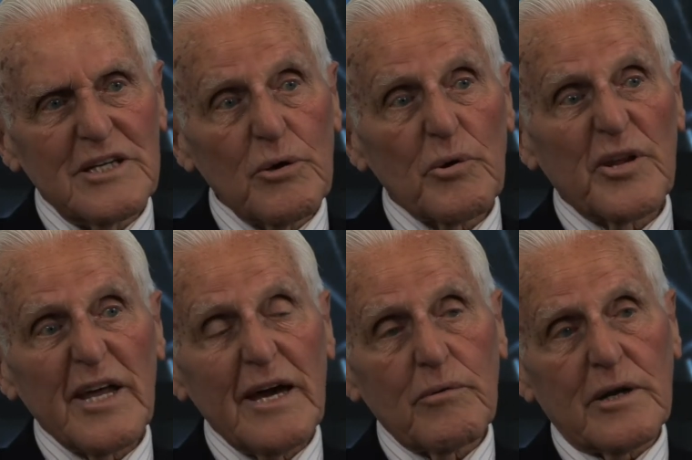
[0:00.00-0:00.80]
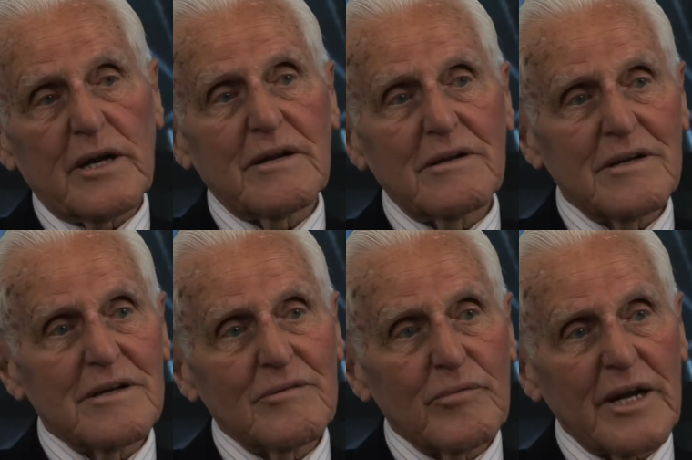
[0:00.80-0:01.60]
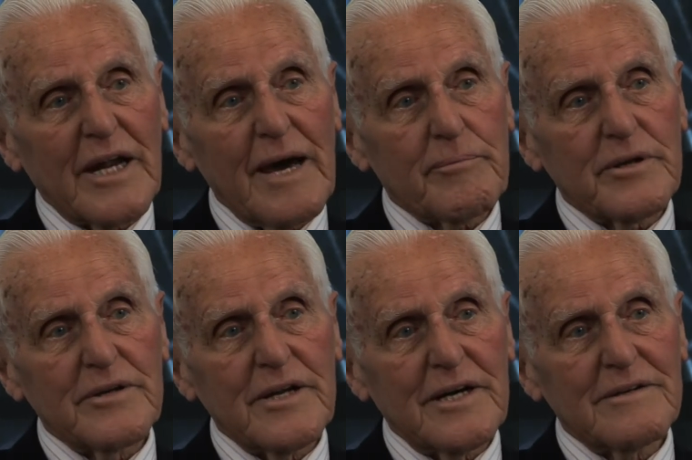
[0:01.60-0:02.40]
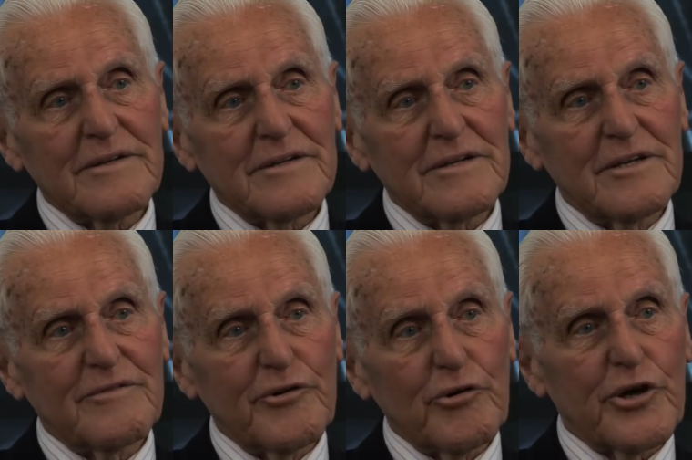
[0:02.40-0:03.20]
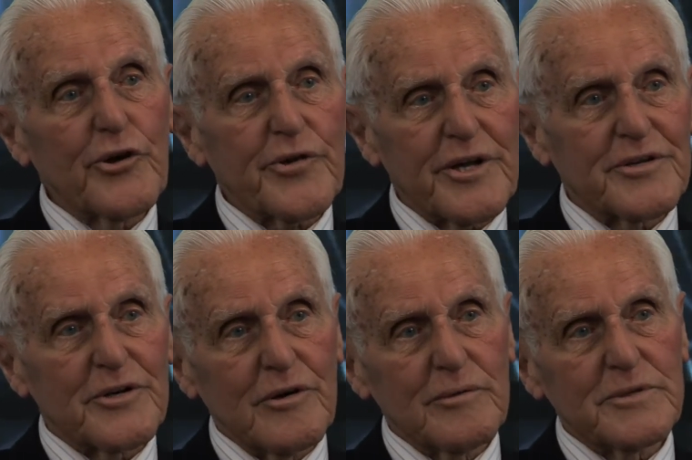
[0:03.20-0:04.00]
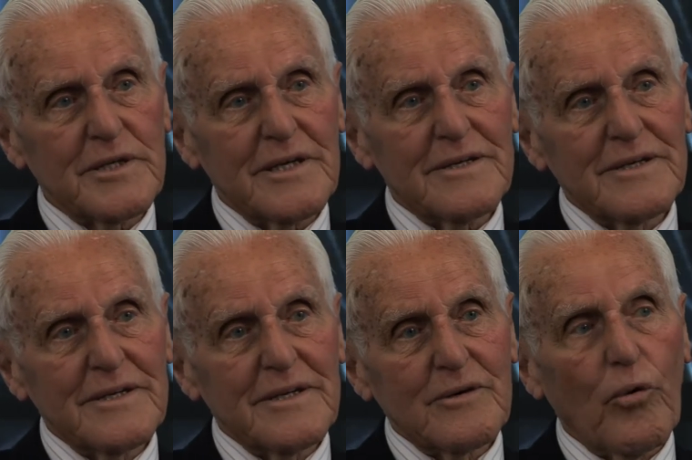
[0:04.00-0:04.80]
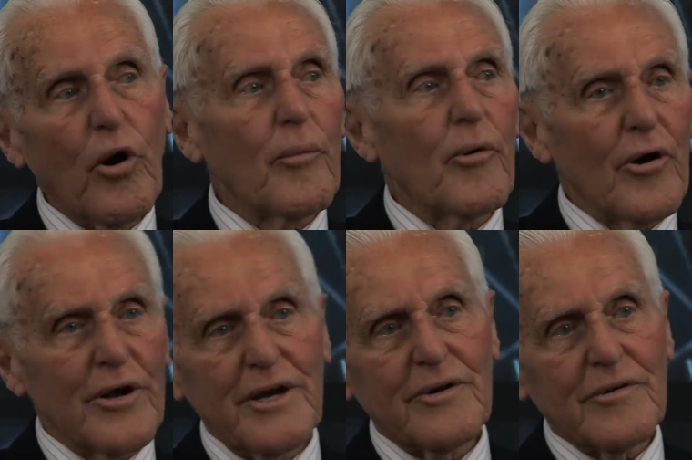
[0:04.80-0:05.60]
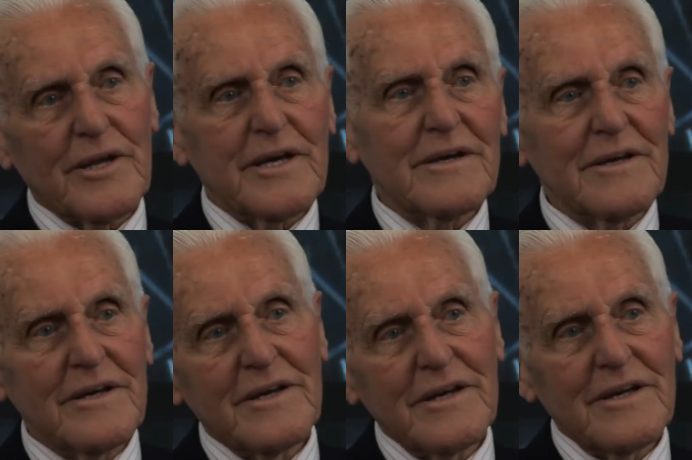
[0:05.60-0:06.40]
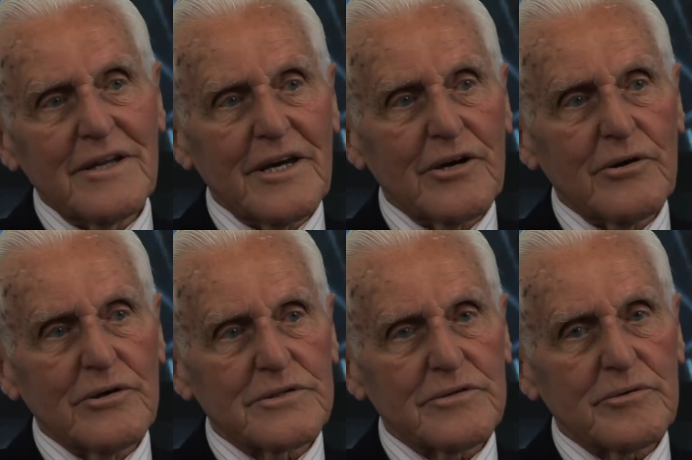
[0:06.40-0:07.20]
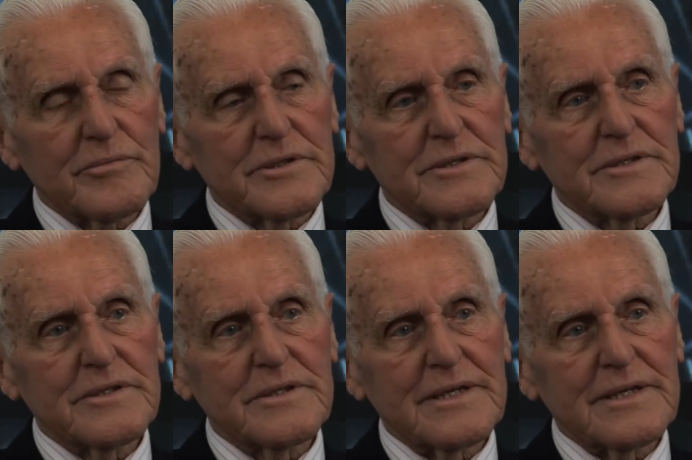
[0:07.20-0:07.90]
you were there when it when it happened, you know. And you feel guilty at times, you know. Why am I here and they're, they're gone sort of business.